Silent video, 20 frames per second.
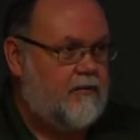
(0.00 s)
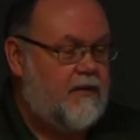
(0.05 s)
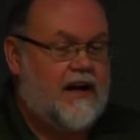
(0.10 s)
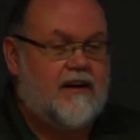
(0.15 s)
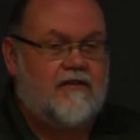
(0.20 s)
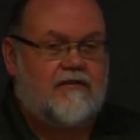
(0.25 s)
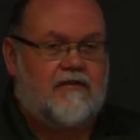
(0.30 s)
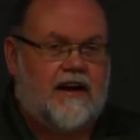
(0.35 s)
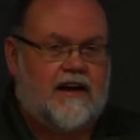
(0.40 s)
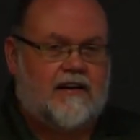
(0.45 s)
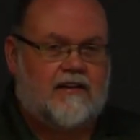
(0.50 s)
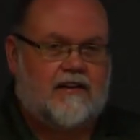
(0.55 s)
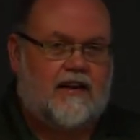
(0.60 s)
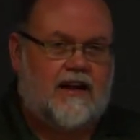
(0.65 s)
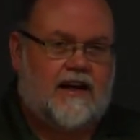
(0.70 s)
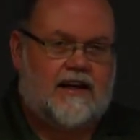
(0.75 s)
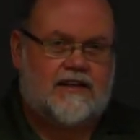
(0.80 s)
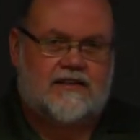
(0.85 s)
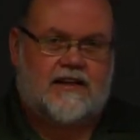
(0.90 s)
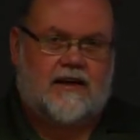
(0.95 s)
Matter of fact, the
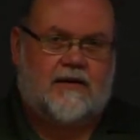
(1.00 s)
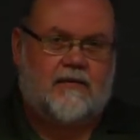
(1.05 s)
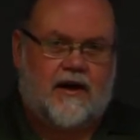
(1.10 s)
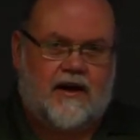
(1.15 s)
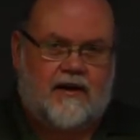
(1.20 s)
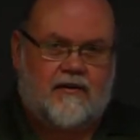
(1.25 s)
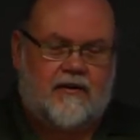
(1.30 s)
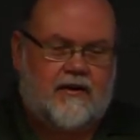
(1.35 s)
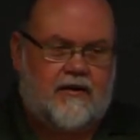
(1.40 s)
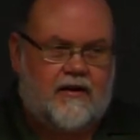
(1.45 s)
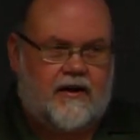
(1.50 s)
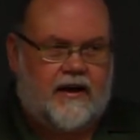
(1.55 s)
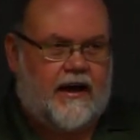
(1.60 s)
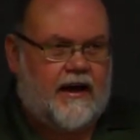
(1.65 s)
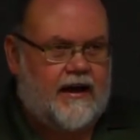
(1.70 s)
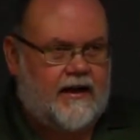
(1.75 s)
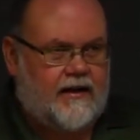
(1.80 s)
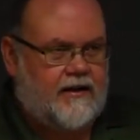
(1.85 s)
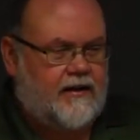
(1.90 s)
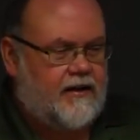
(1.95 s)
last time I
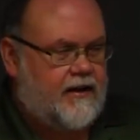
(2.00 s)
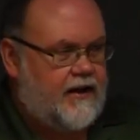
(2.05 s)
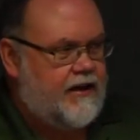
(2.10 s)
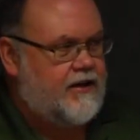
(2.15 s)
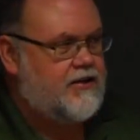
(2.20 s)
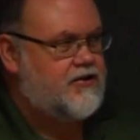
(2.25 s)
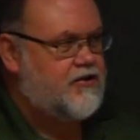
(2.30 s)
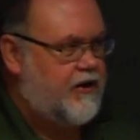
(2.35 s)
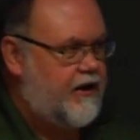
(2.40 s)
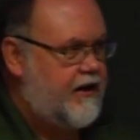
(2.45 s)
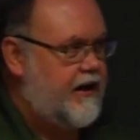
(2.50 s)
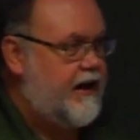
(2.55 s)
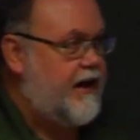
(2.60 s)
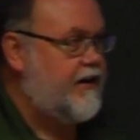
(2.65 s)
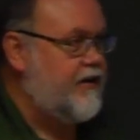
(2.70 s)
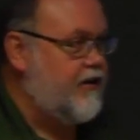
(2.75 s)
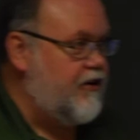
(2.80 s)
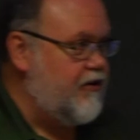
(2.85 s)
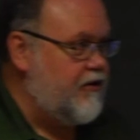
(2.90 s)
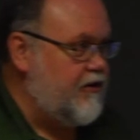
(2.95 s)
had an injury and
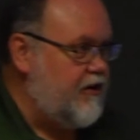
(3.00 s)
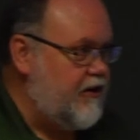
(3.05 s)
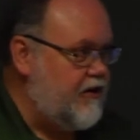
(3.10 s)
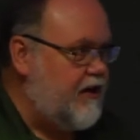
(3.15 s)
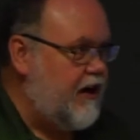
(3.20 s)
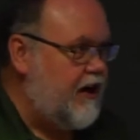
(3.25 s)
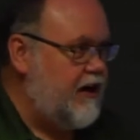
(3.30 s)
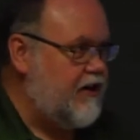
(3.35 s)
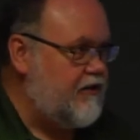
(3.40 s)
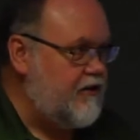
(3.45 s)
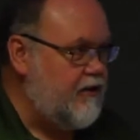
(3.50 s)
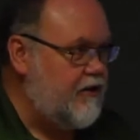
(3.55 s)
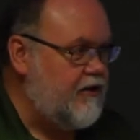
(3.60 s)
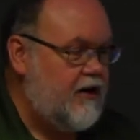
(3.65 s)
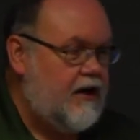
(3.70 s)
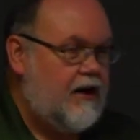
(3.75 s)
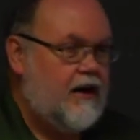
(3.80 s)
had to go to the doctor,